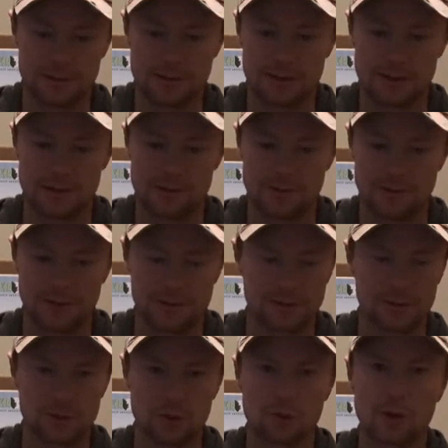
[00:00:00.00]
uh, this
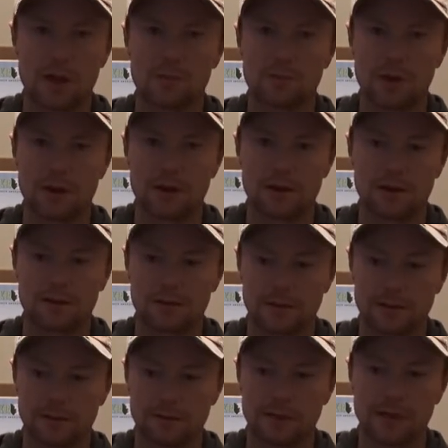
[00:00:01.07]
is a great pair
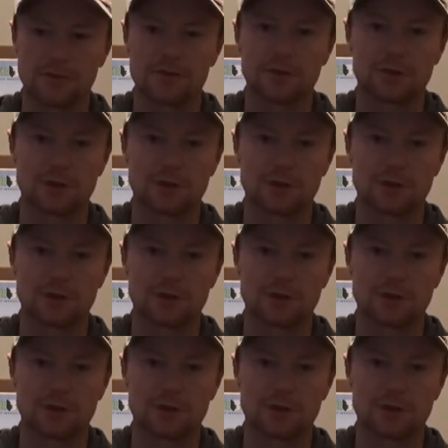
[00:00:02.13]
to leave in the